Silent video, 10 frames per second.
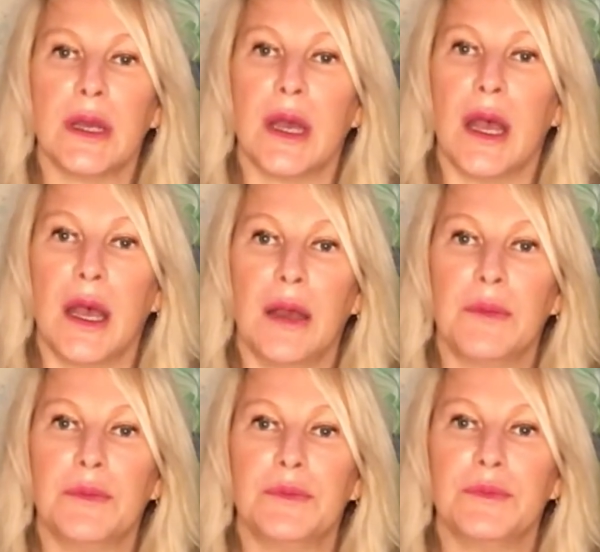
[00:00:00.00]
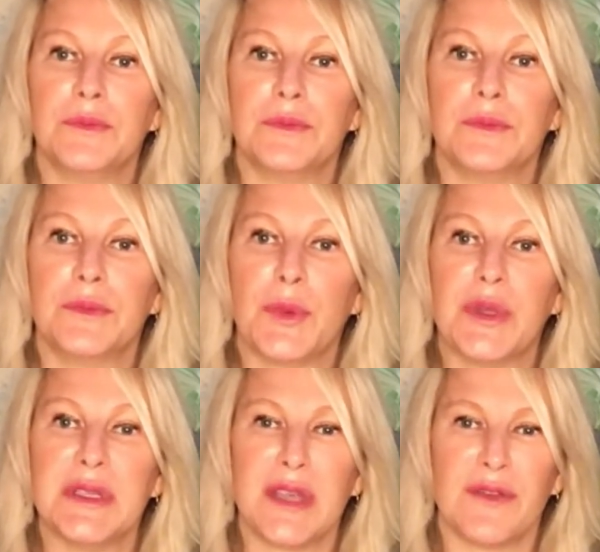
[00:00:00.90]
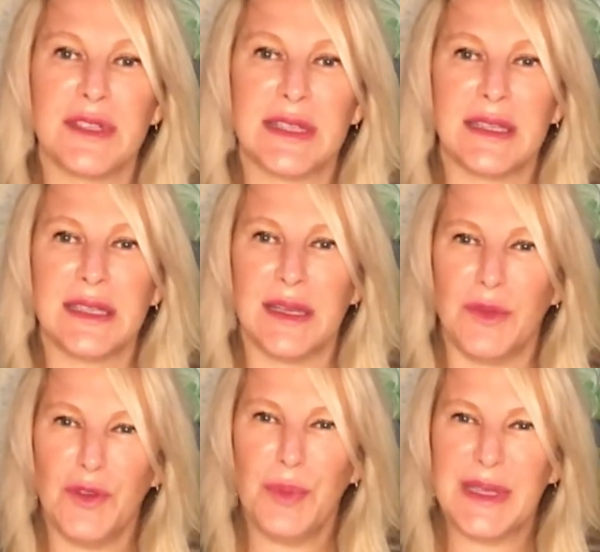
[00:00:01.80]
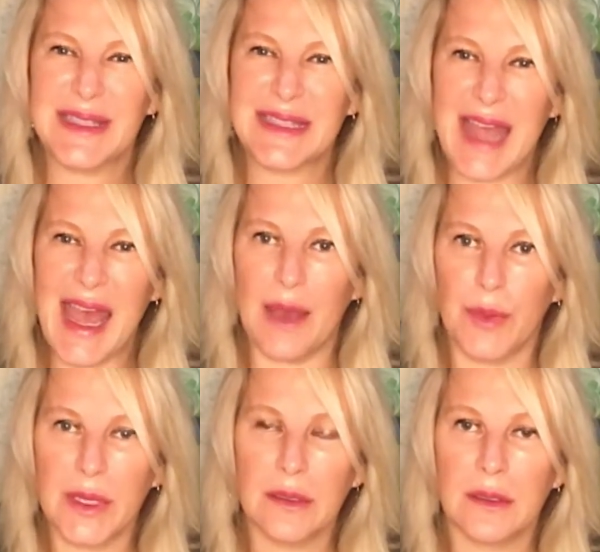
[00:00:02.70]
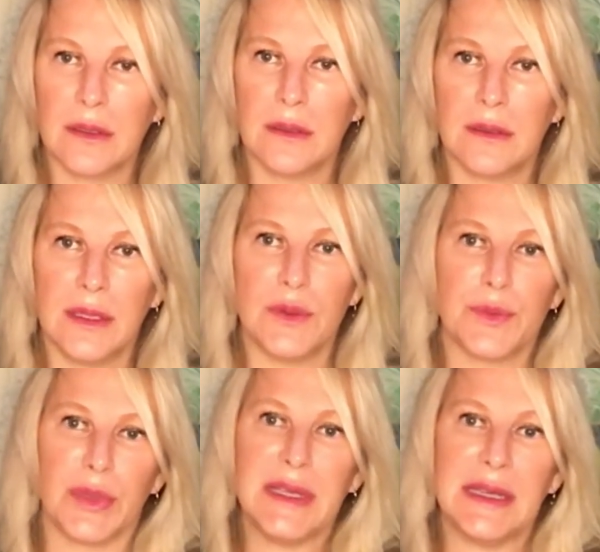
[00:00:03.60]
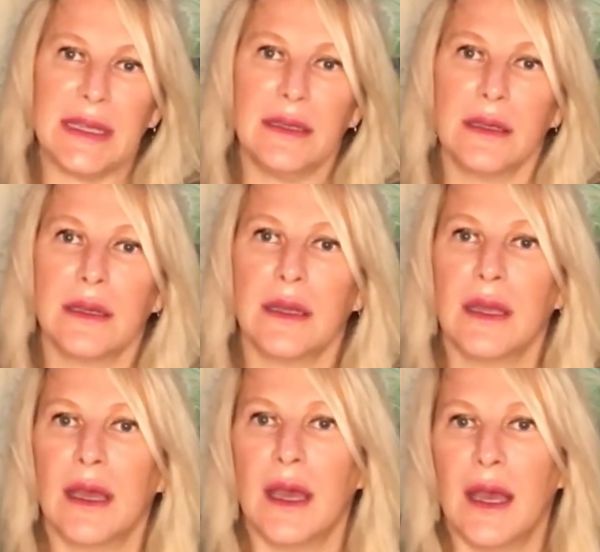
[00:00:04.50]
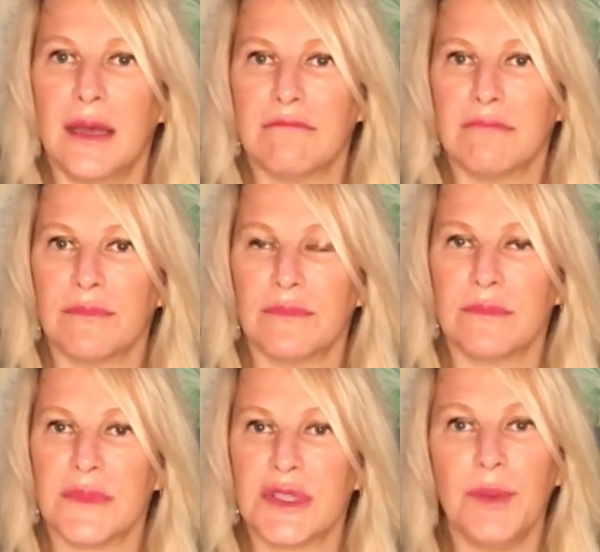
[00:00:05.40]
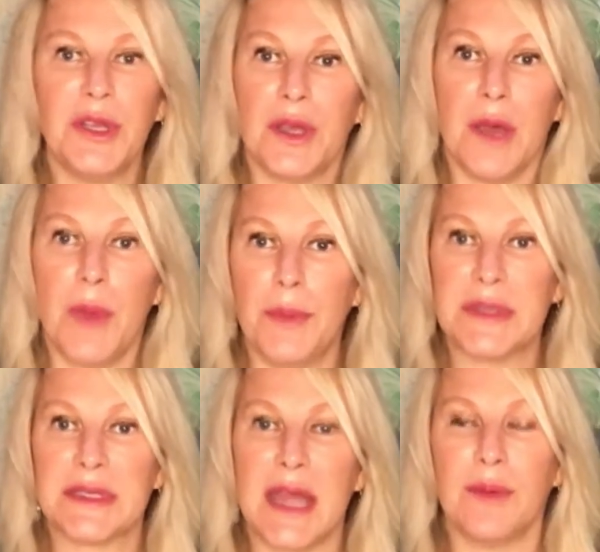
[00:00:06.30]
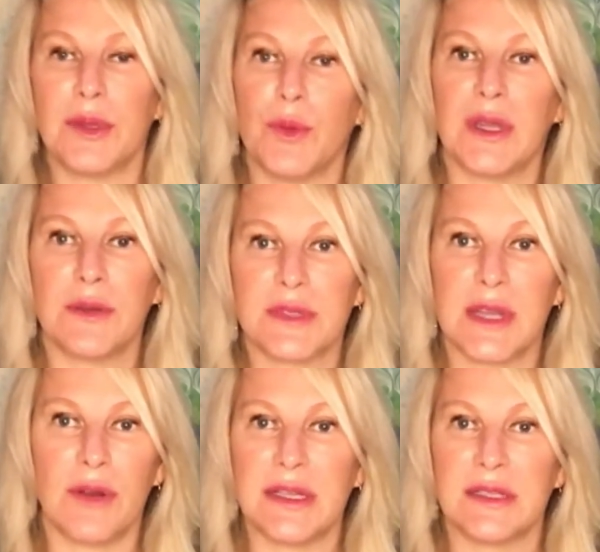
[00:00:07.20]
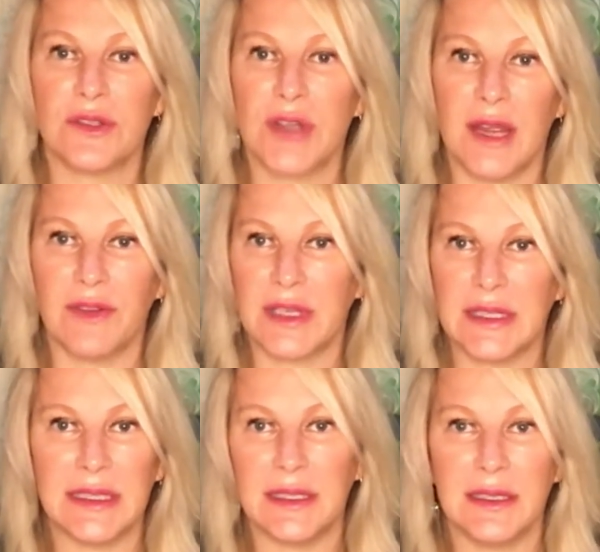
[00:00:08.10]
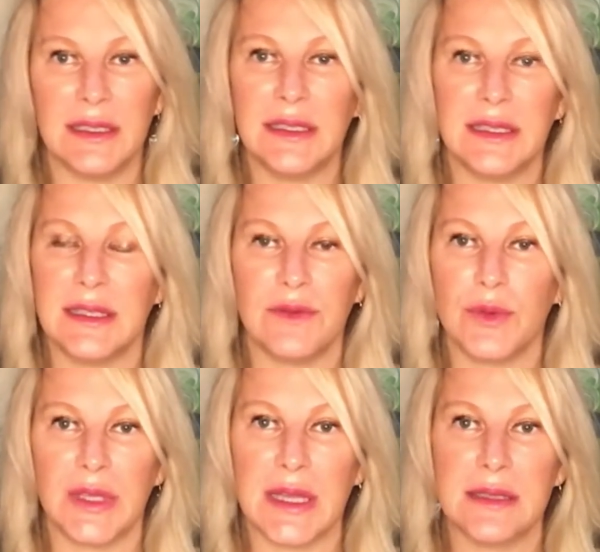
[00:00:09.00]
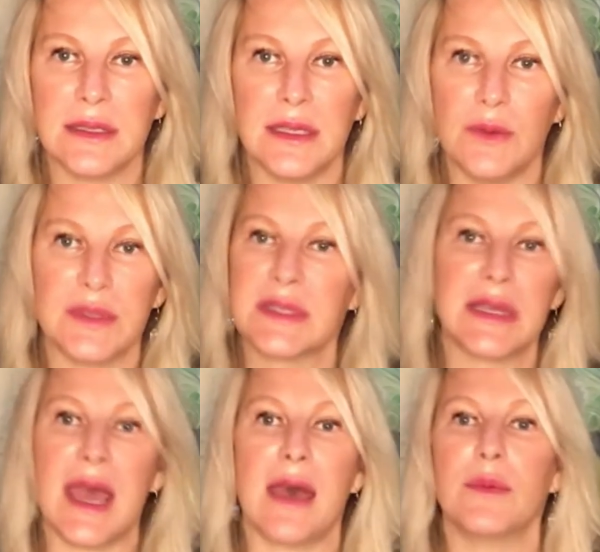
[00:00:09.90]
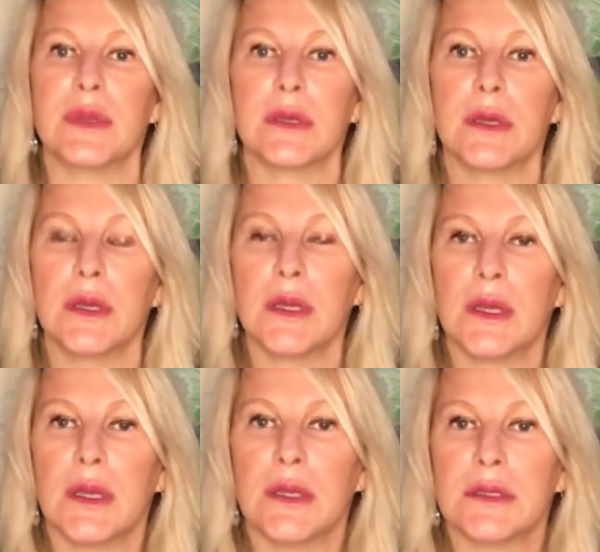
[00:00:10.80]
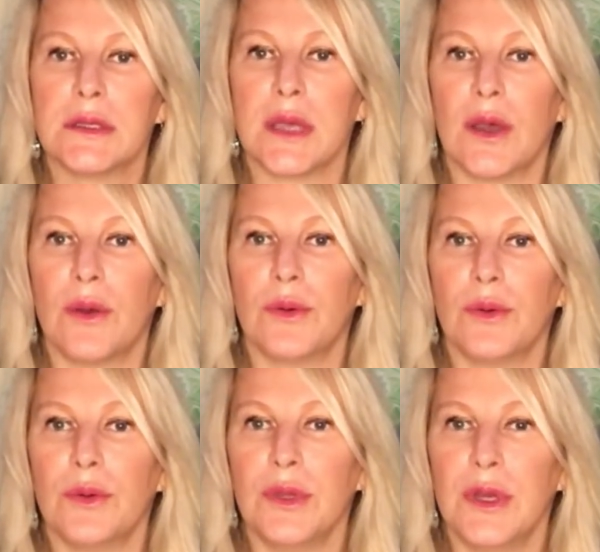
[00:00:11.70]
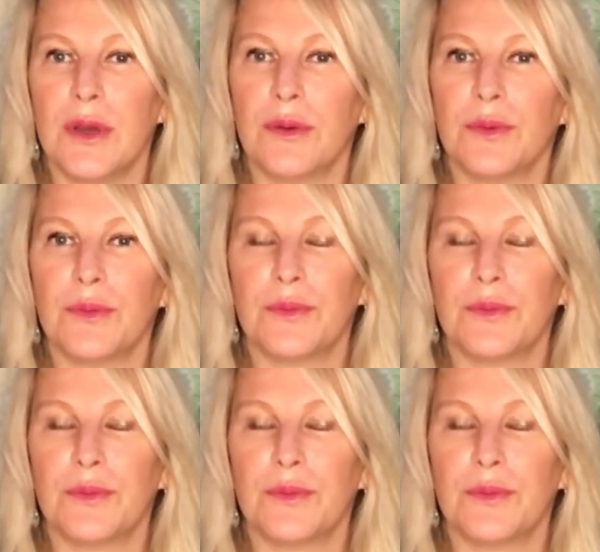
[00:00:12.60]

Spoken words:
the police officer said to him, "You've been stabbed." He was bleeding. And somebody come up and stabbed him while he was directing traffic, and he didn't even realize that he was stabbed. So, you know,